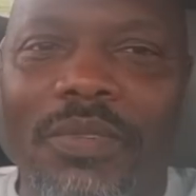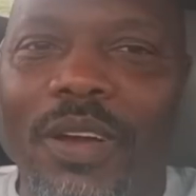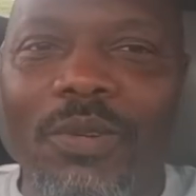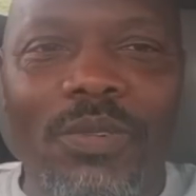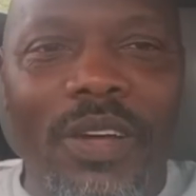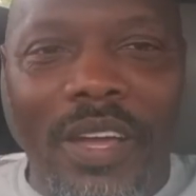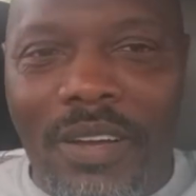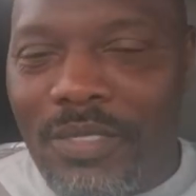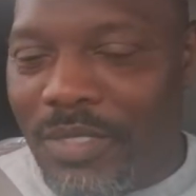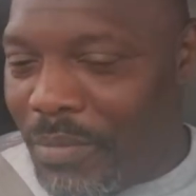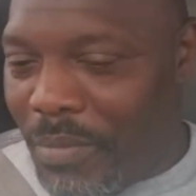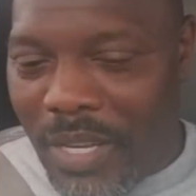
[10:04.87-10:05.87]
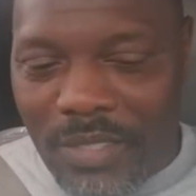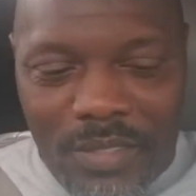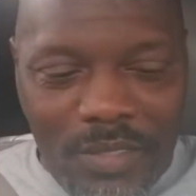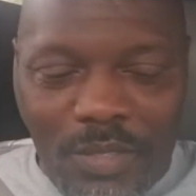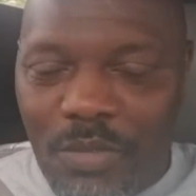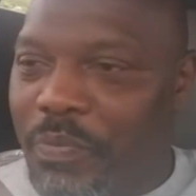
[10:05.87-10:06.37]
like, who the hell took my
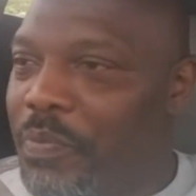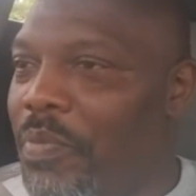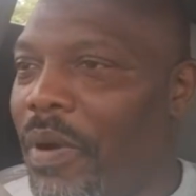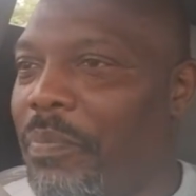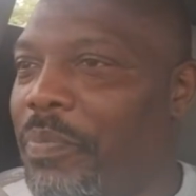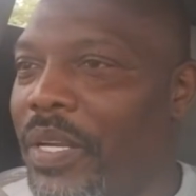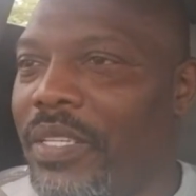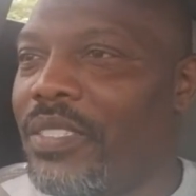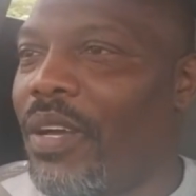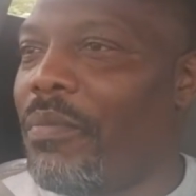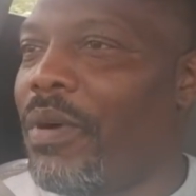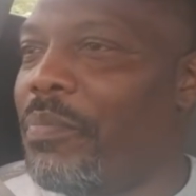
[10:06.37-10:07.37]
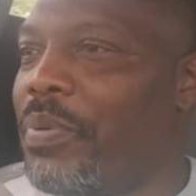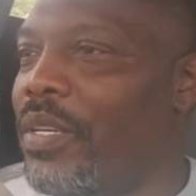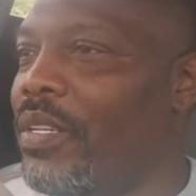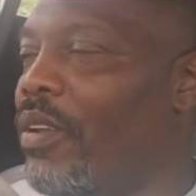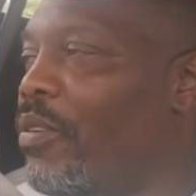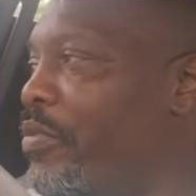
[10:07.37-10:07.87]
my pennies out my
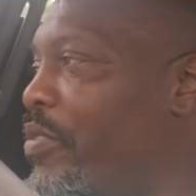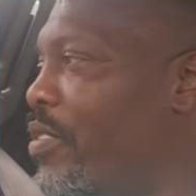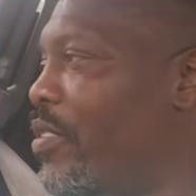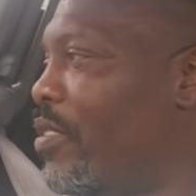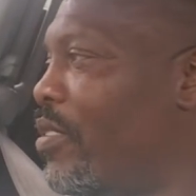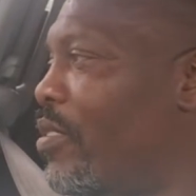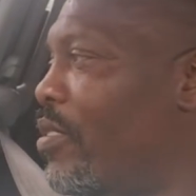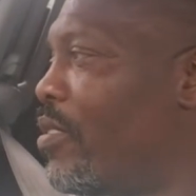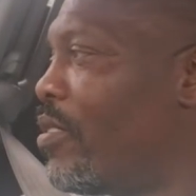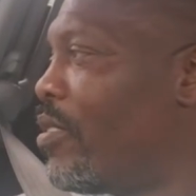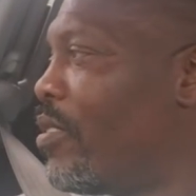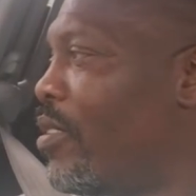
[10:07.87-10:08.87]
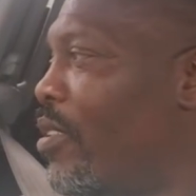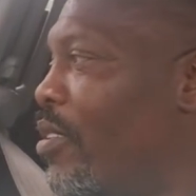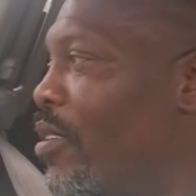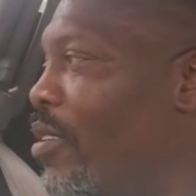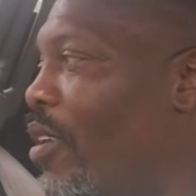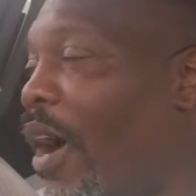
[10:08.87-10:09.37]
penny loafer?
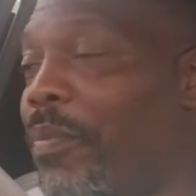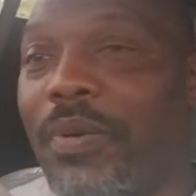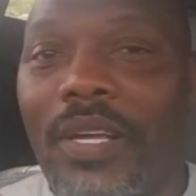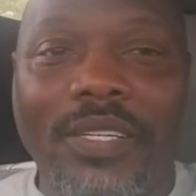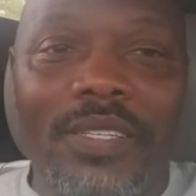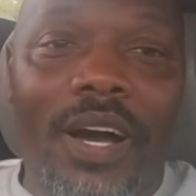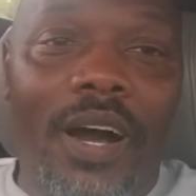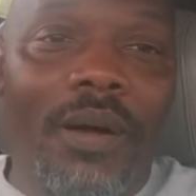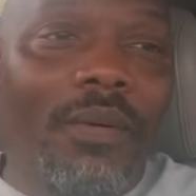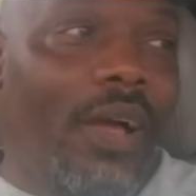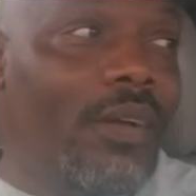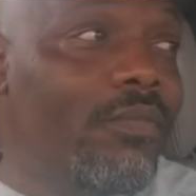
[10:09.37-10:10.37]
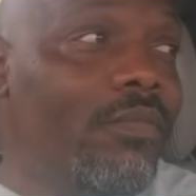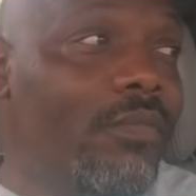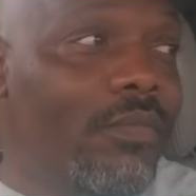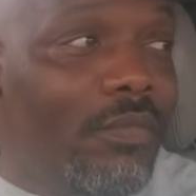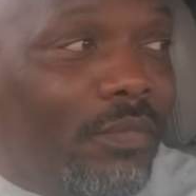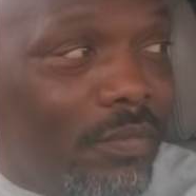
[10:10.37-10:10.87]
You know, I played dumb, like, I
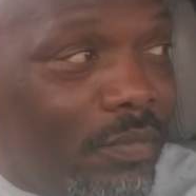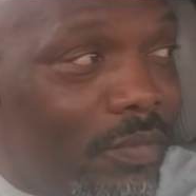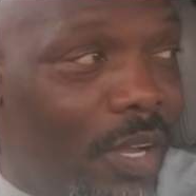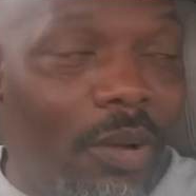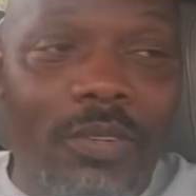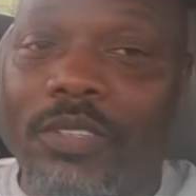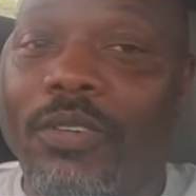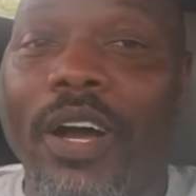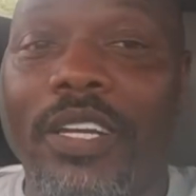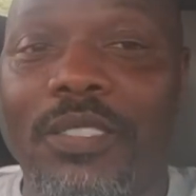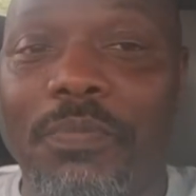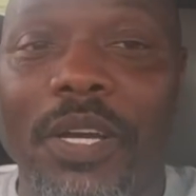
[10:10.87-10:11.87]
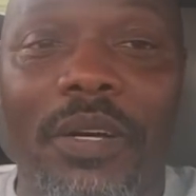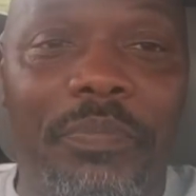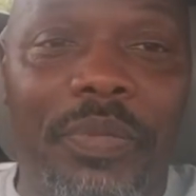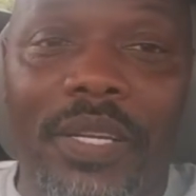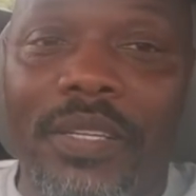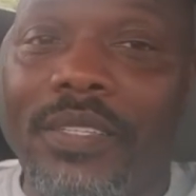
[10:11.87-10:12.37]
don't even know how to spell
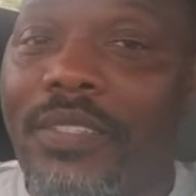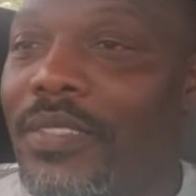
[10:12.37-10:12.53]
penny.